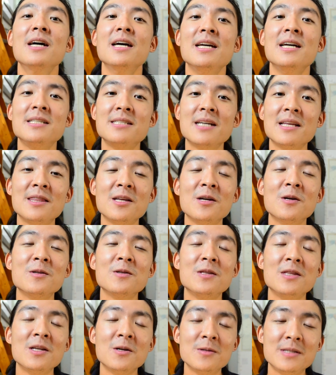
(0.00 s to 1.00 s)
is that there
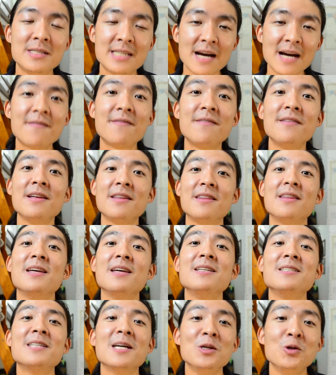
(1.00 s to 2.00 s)
are definitely
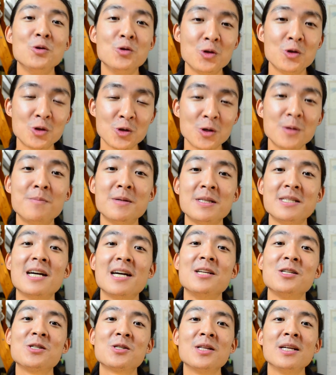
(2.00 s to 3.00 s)
things that you should
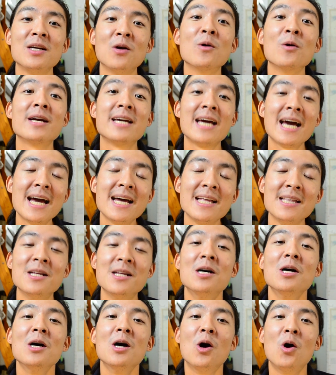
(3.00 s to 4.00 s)
potentially or
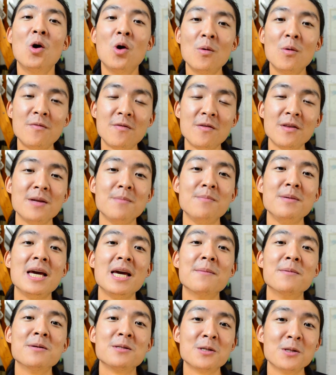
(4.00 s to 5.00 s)
can hopefully
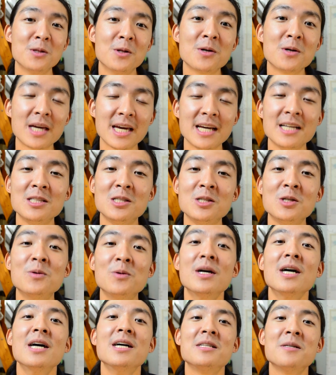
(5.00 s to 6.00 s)
be able to look
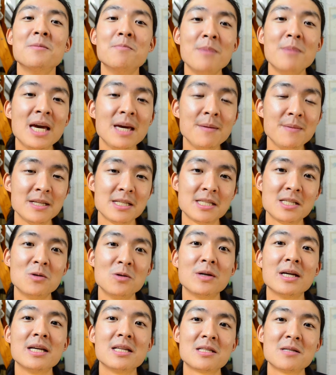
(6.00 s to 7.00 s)
into to maybe
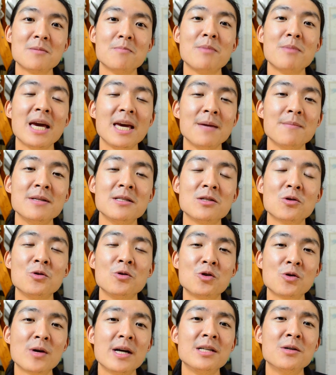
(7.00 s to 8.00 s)
still get some payments, or
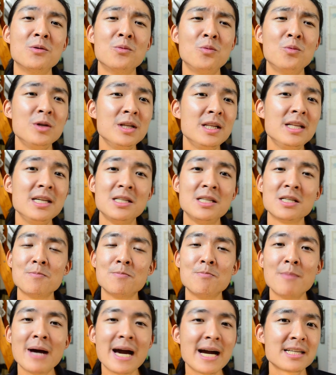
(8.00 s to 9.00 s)
try to really
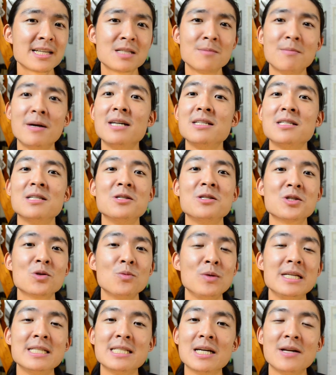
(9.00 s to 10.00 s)
maximize and
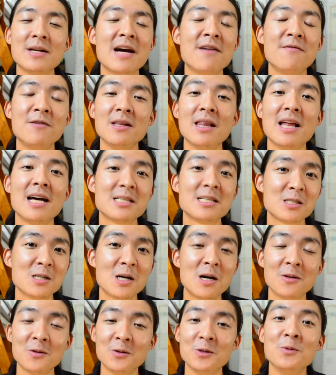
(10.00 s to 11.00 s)
squeeze out every last
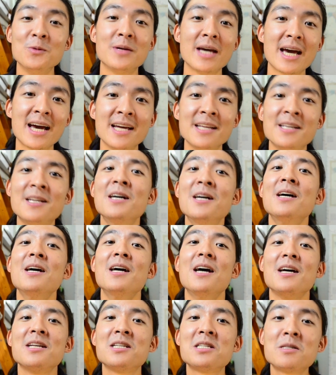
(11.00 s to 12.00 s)
dollar you can,
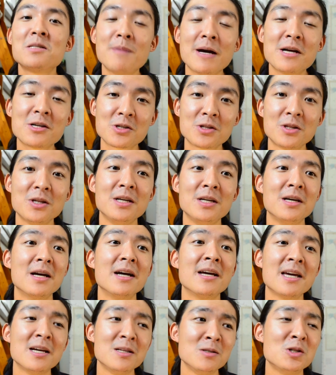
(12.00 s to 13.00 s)
especially
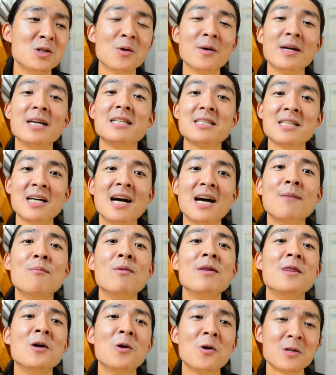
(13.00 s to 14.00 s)
again during a time
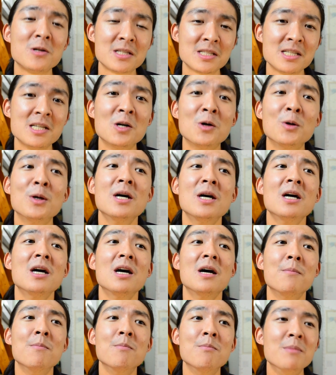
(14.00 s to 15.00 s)
when there are still
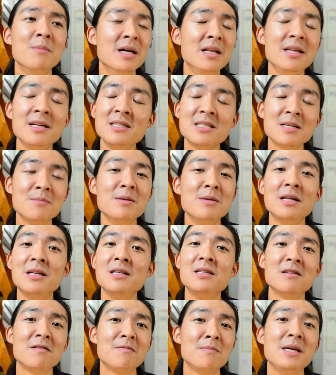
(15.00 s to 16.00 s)
millions and
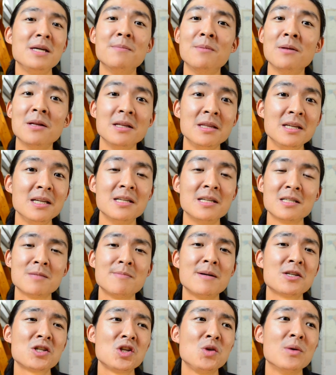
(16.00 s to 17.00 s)
millions of people in need,
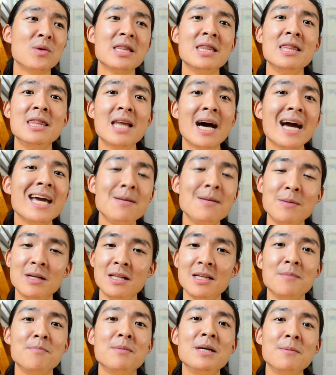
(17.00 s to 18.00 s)
especially with 9
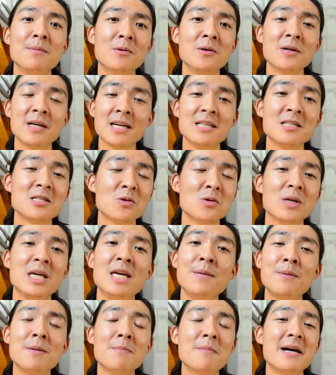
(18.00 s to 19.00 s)
million people again. So
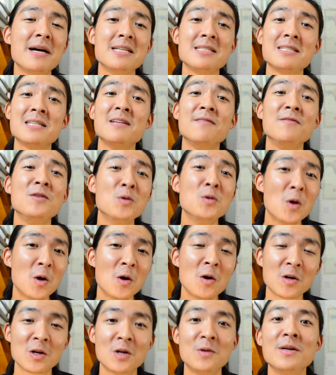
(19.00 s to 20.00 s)
keep in mind is that if you
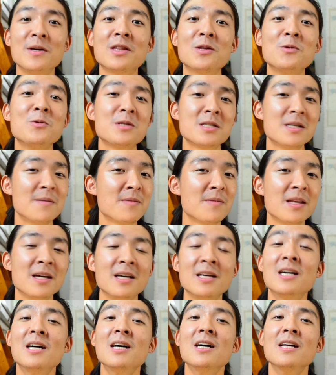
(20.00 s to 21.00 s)
are going through
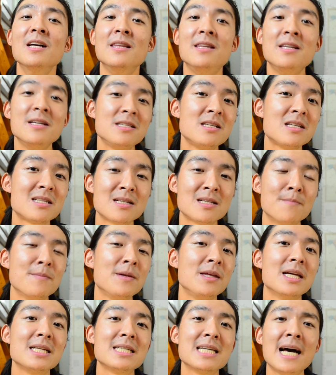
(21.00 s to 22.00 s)
something, this is
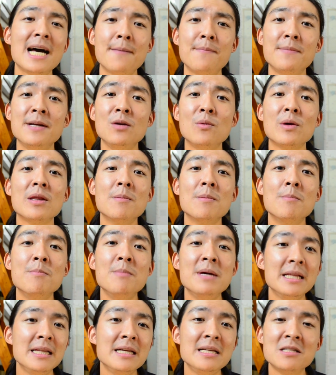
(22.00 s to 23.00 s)
something that's happening with
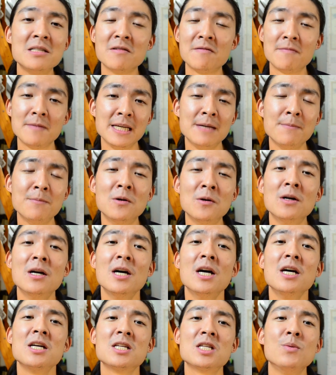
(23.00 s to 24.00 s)
millions of people.
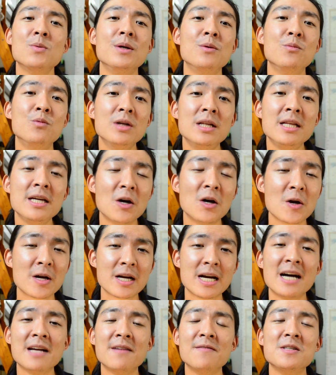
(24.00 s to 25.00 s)
So we really are
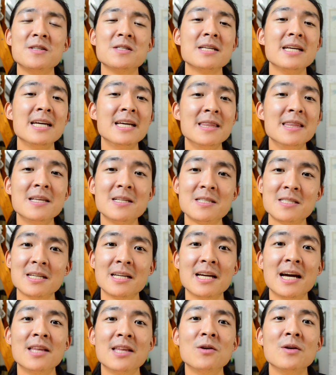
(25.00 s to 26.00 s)
kind of just in this
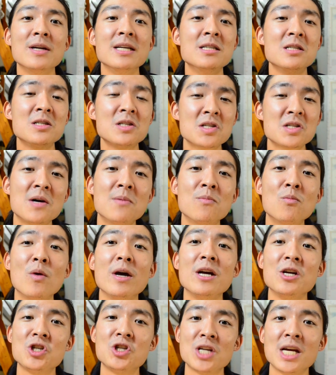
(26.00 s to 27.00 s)
together in some
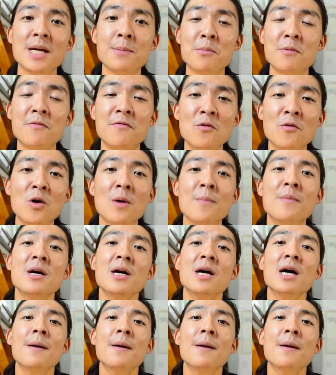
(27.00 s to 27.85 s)
way, shape, or form.